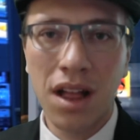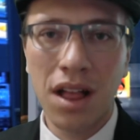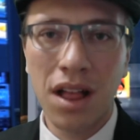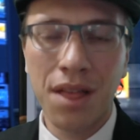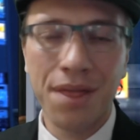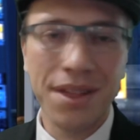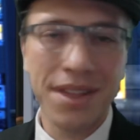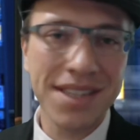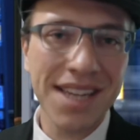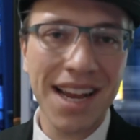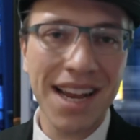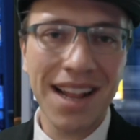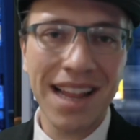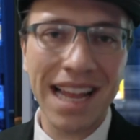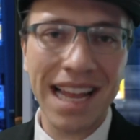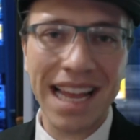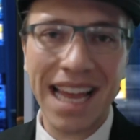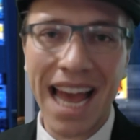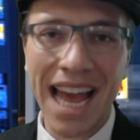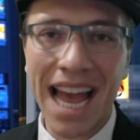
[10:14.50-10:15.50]
The
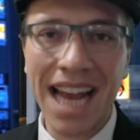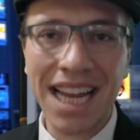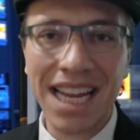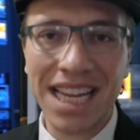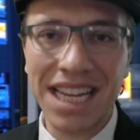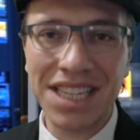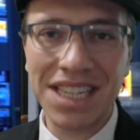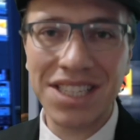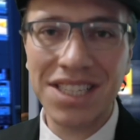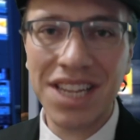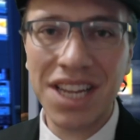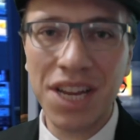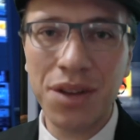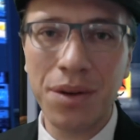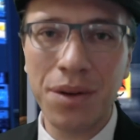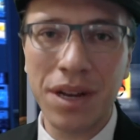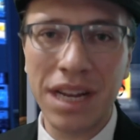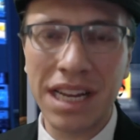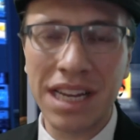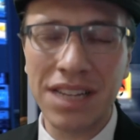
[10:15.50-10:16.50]
Tunneling Cat,
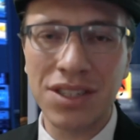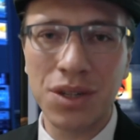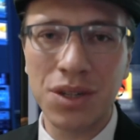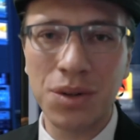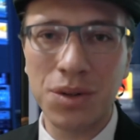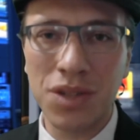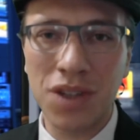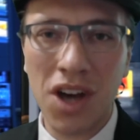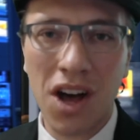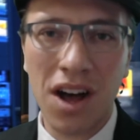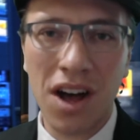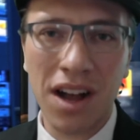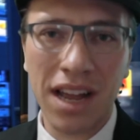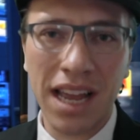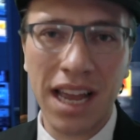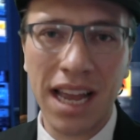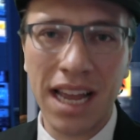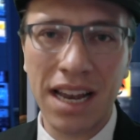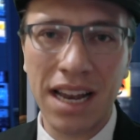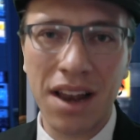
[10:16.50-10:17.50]
continuing to dog
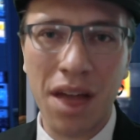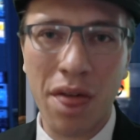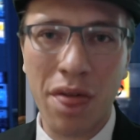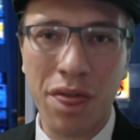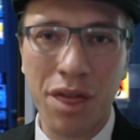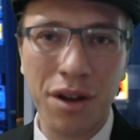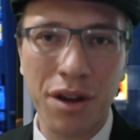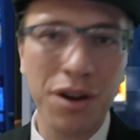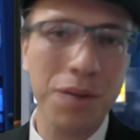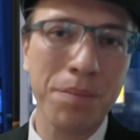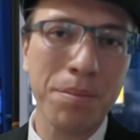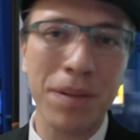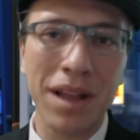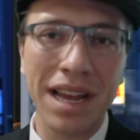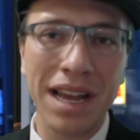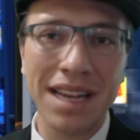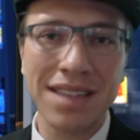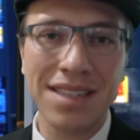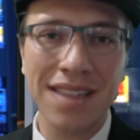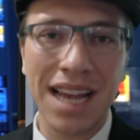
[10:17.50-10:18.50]
in third
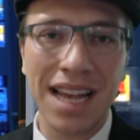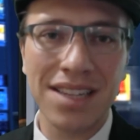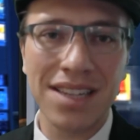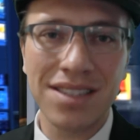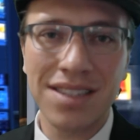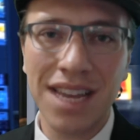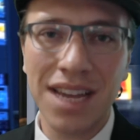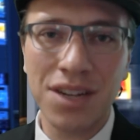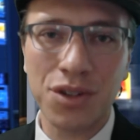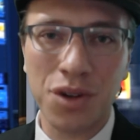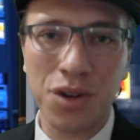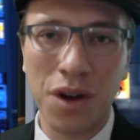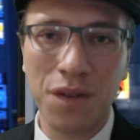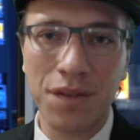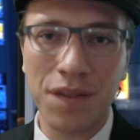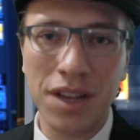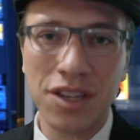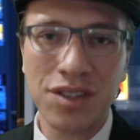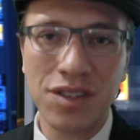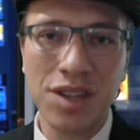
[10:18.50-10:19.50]
place, has 10
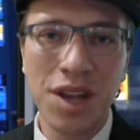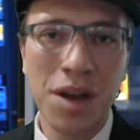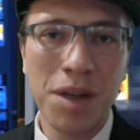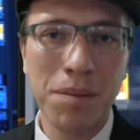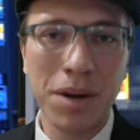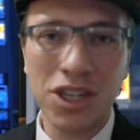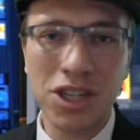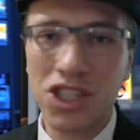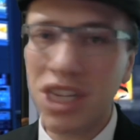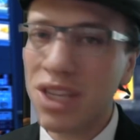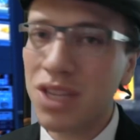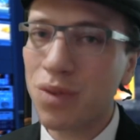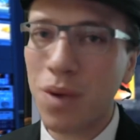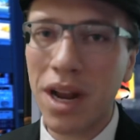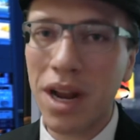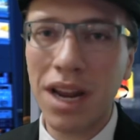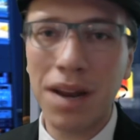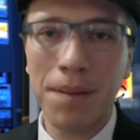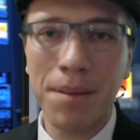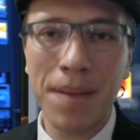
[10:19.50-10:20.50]
trophies, but she's
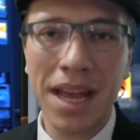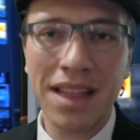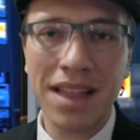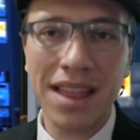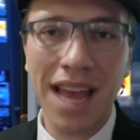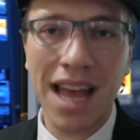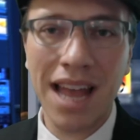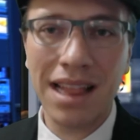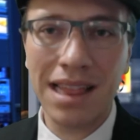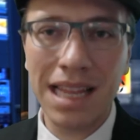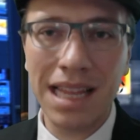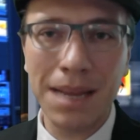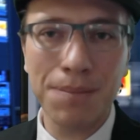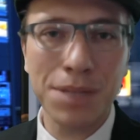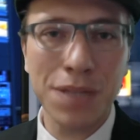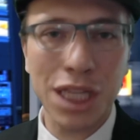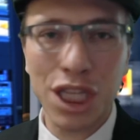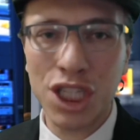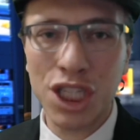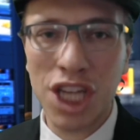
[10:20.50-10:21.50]
ready to make that leap
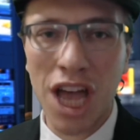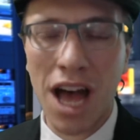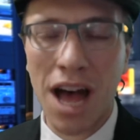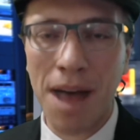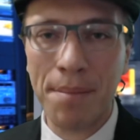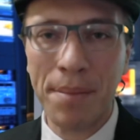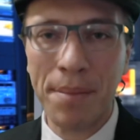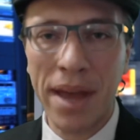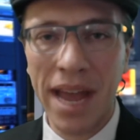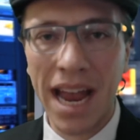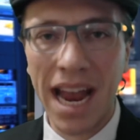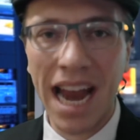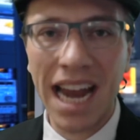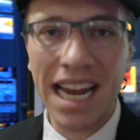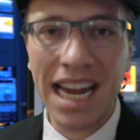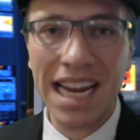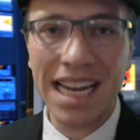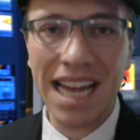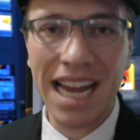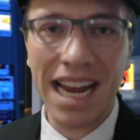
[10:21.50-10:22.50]
to the top
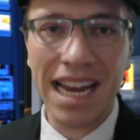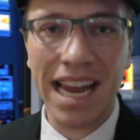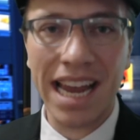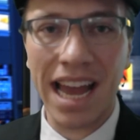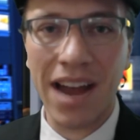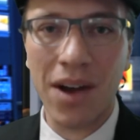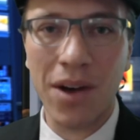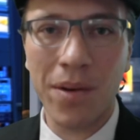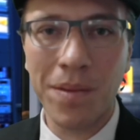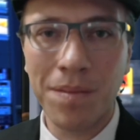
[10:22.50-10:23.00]
any day now.